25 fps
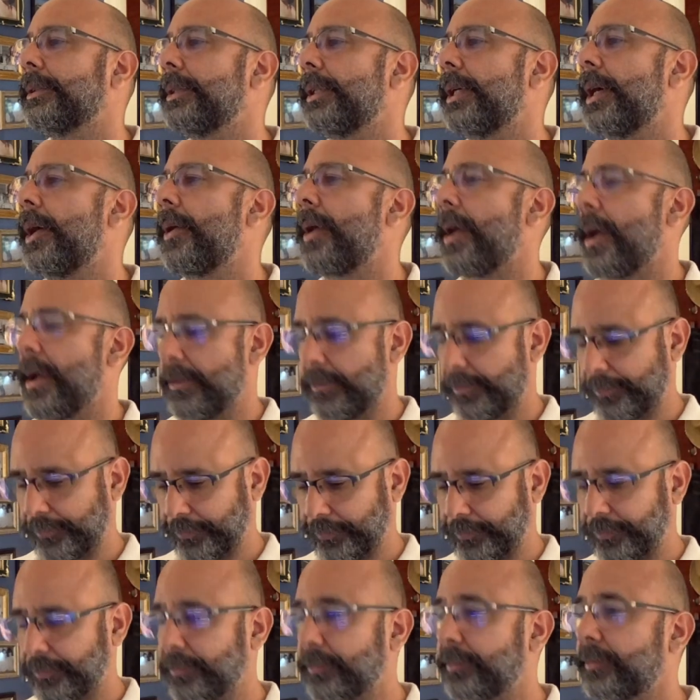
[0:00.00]
Okay.
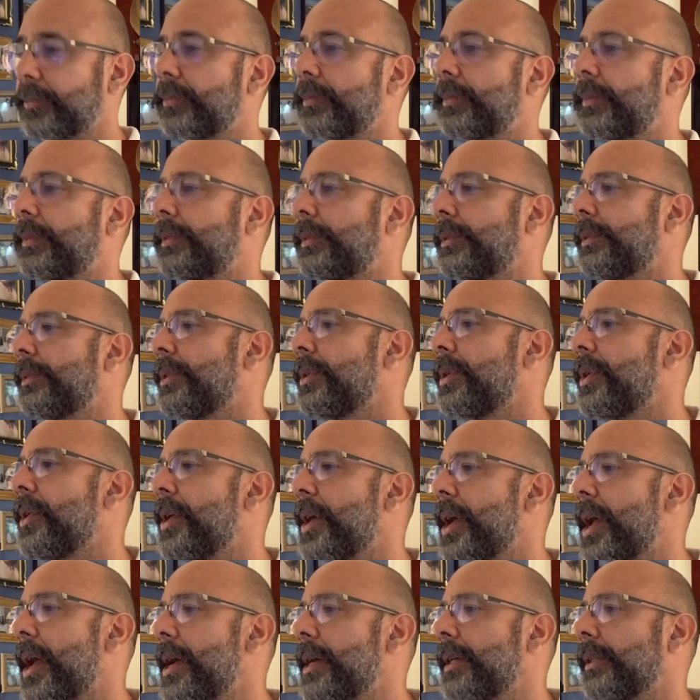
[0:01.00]

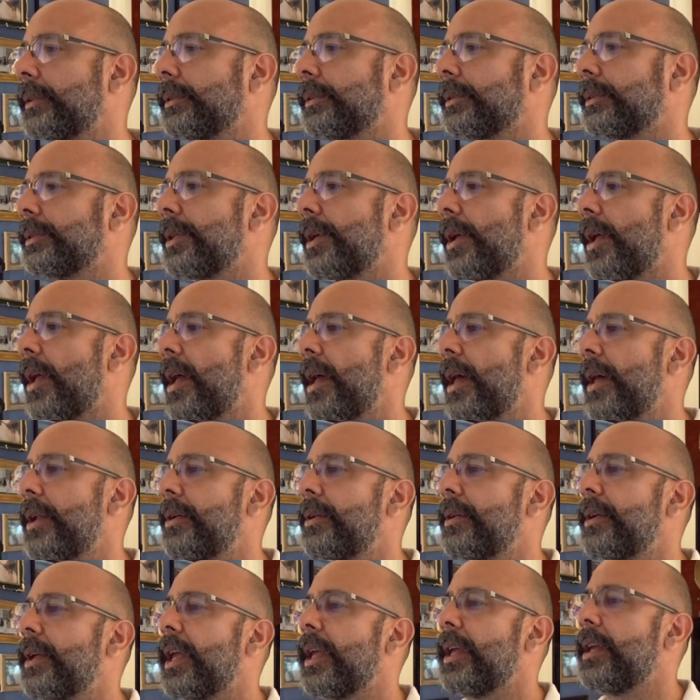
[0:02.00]
Okay. And
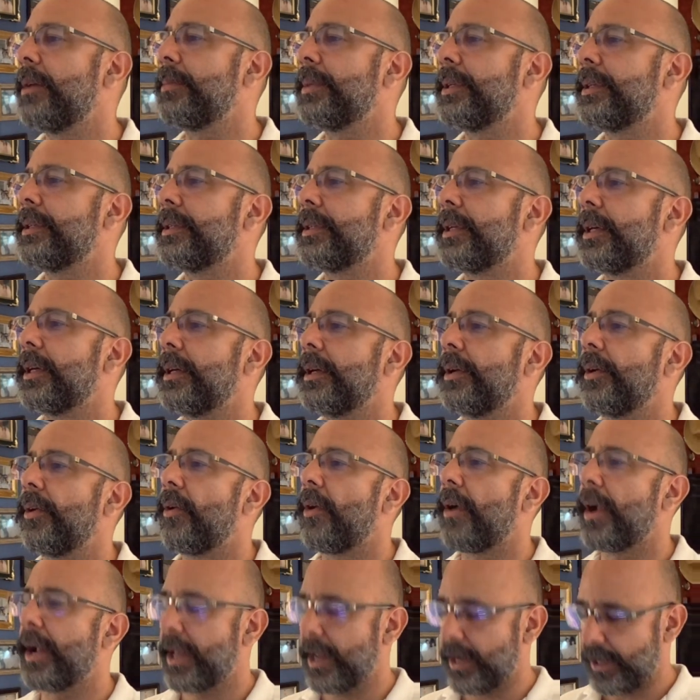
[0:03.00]
her game is
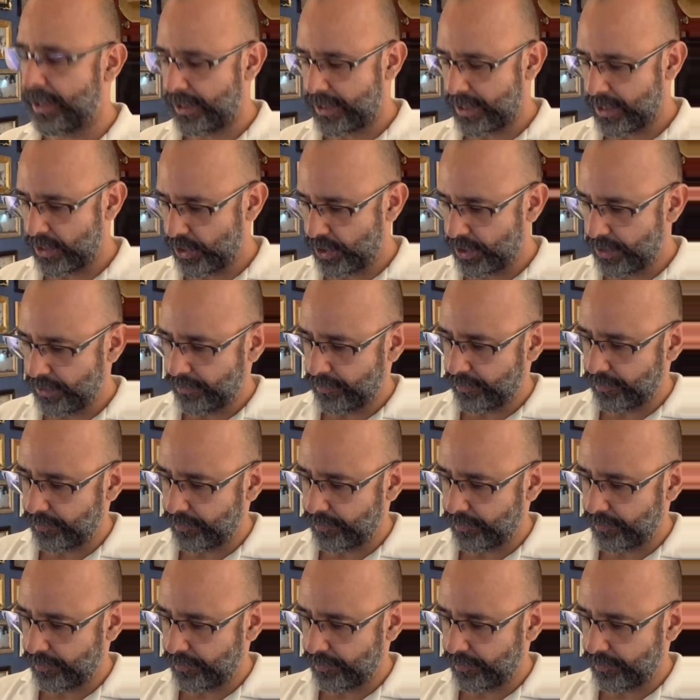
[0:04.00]
getting attention.